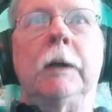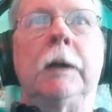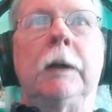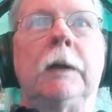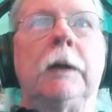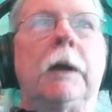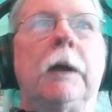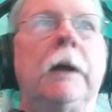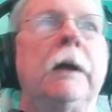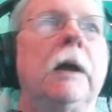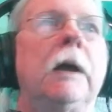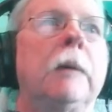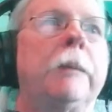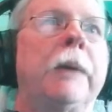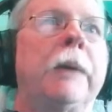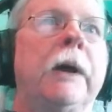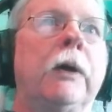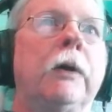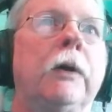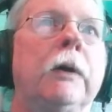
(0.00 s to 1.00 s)
Did I not
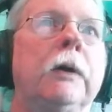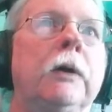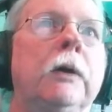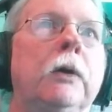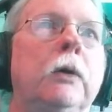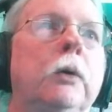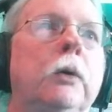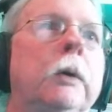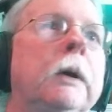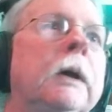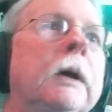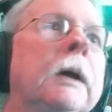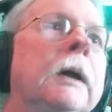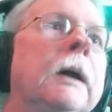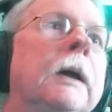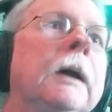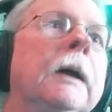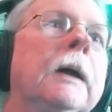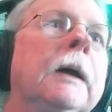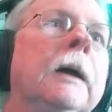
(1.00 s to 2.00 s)
parent you?
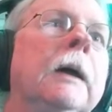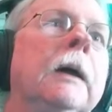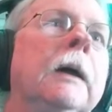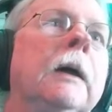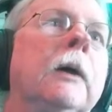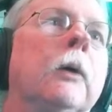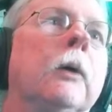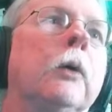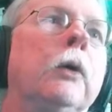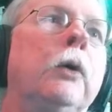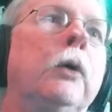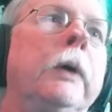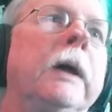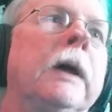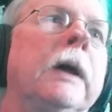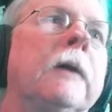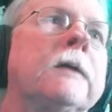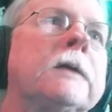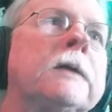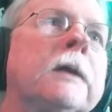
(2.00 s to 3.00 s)
What do I
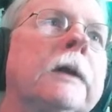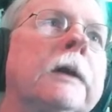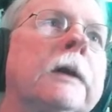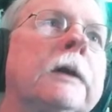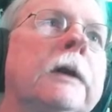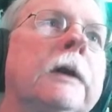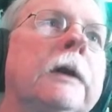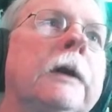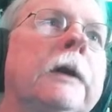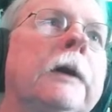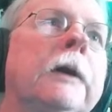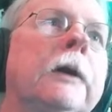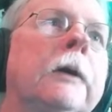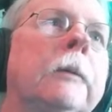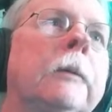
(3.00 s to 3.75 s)
have selected in here?